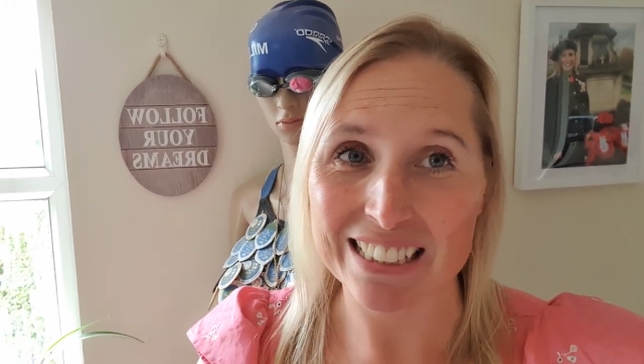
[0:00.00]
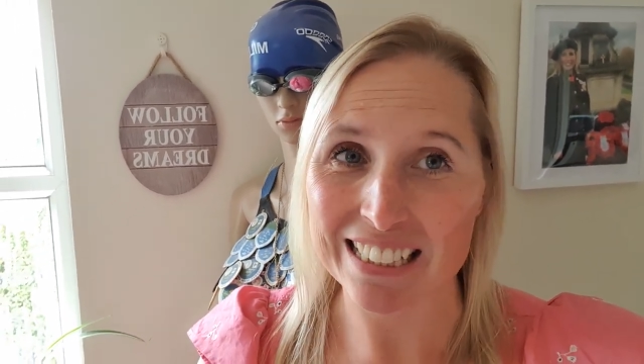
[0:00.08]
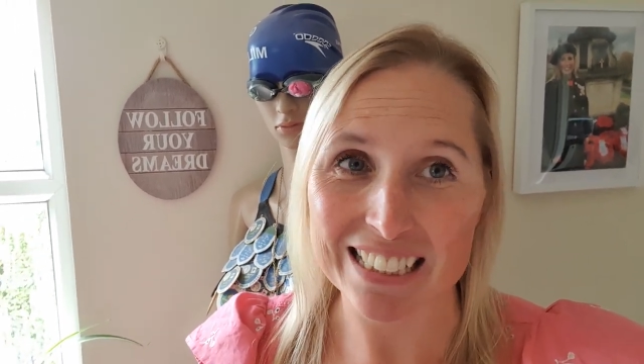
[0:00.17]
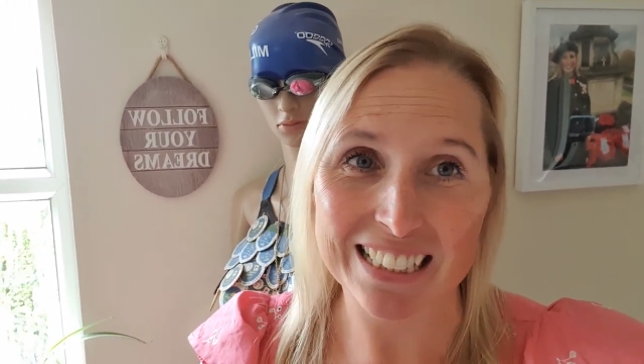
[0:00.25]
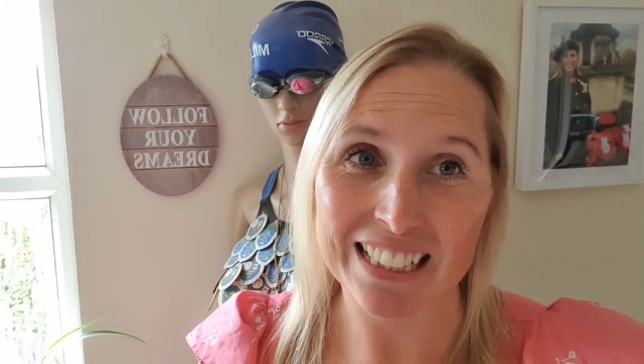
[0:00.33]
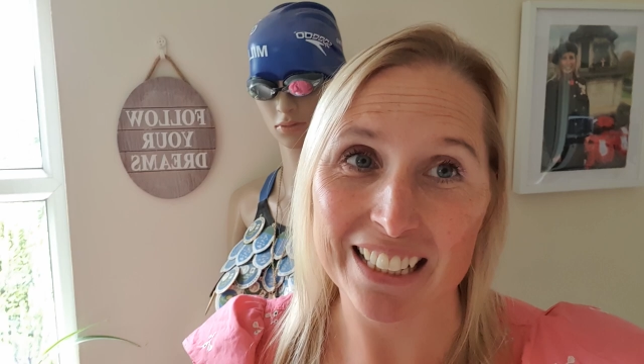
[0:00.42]

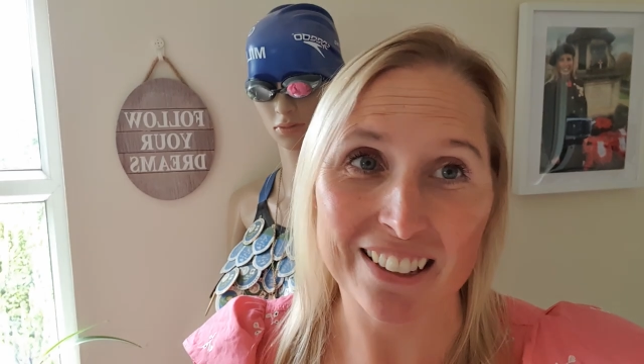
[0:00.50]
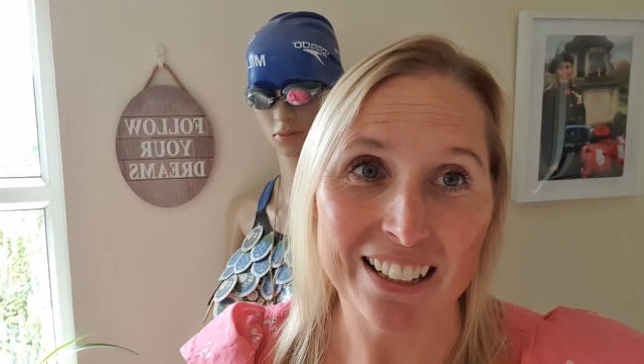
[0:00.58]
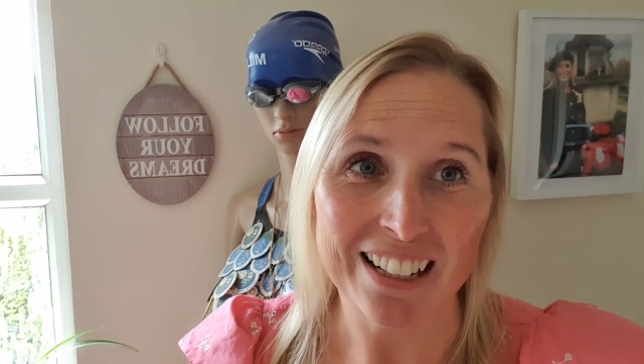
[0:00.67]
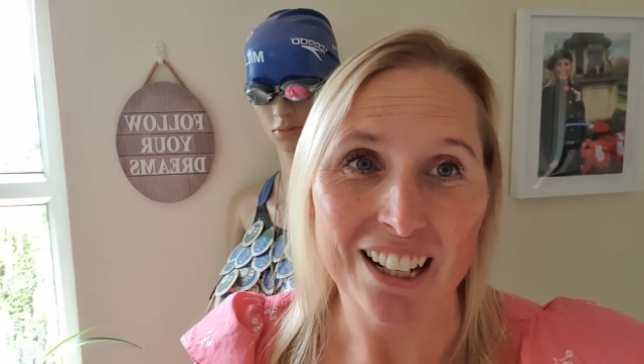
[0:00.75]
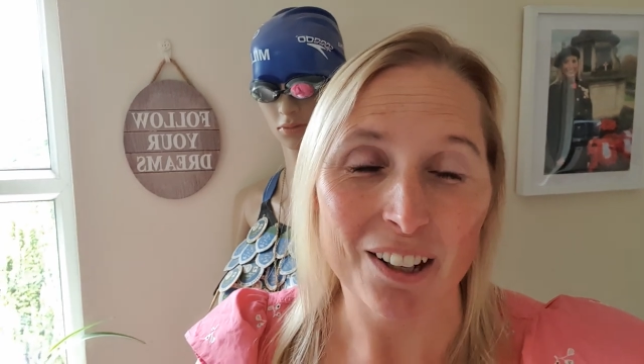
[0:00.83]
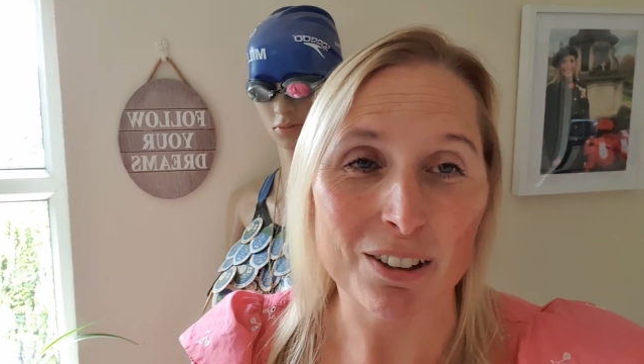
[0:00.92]
16,
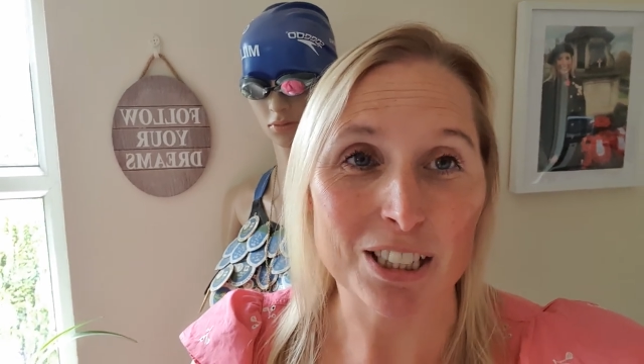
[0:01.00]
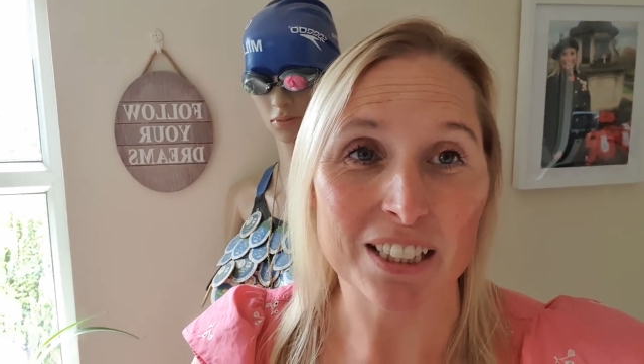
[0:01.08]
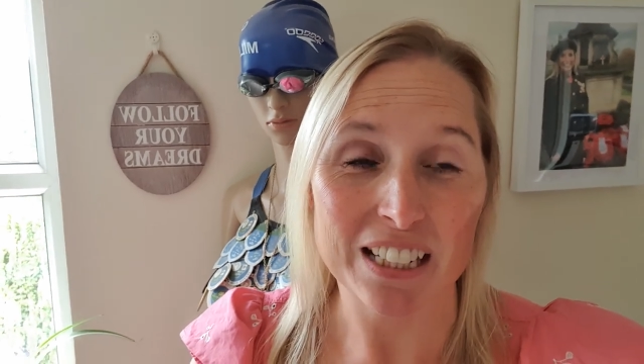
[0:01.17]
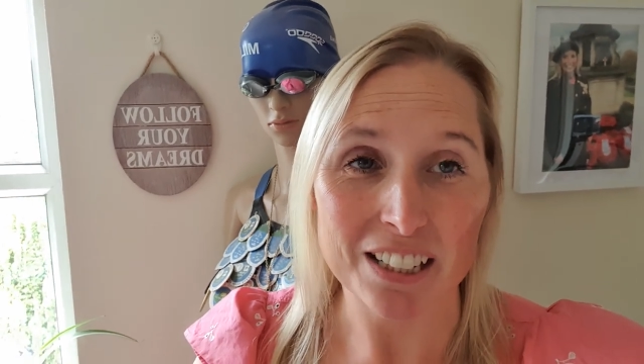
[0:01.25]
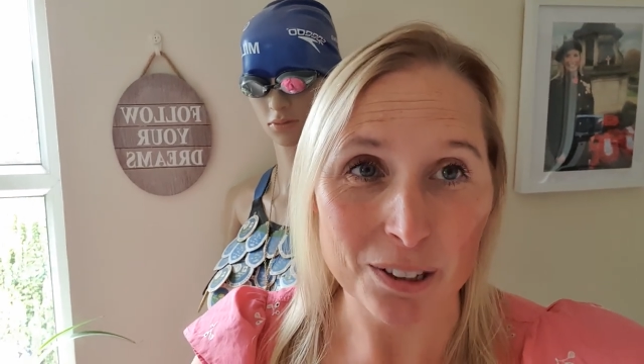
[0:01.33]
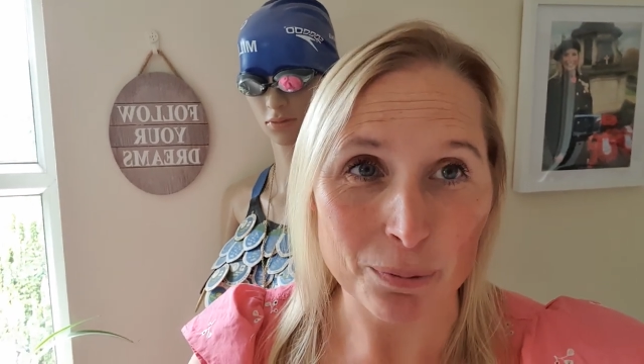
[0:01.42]
I was
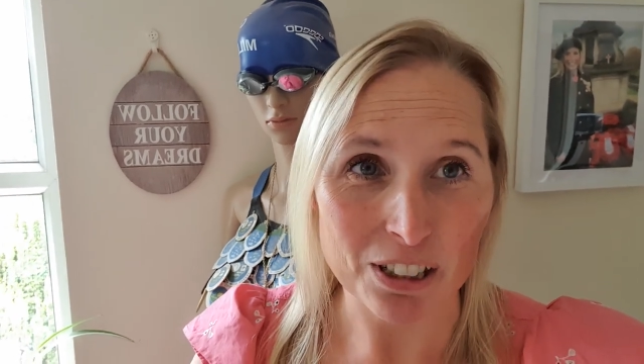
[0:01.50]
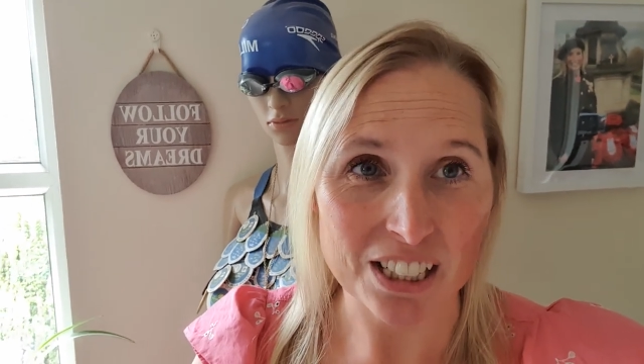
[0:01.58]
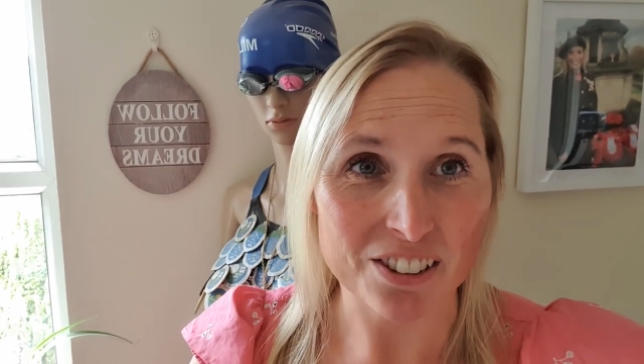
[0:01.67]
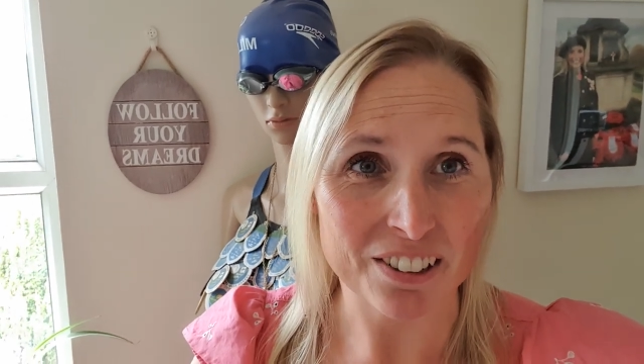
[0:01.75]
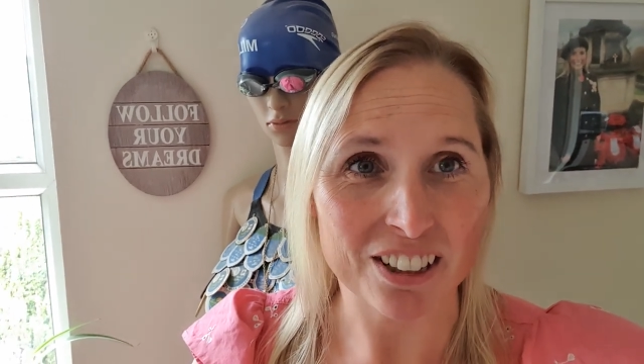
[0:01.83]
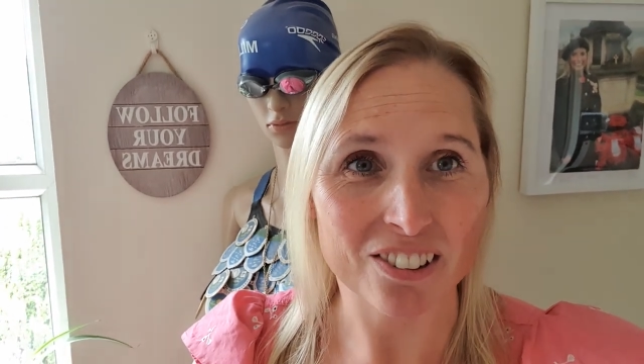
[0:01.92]
senior
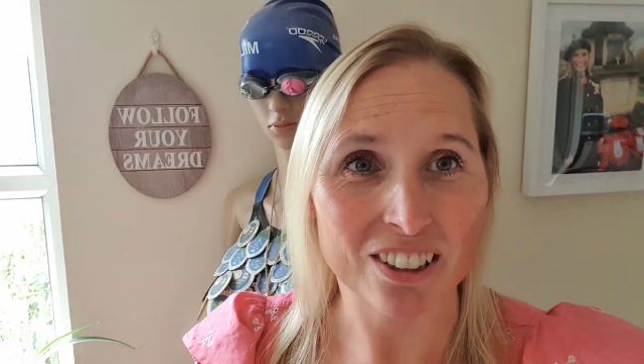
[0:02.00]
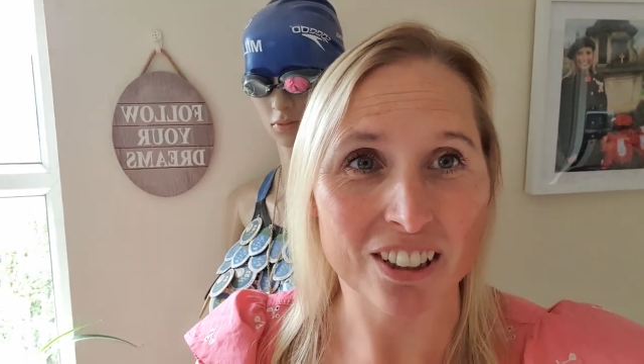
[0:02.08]
British record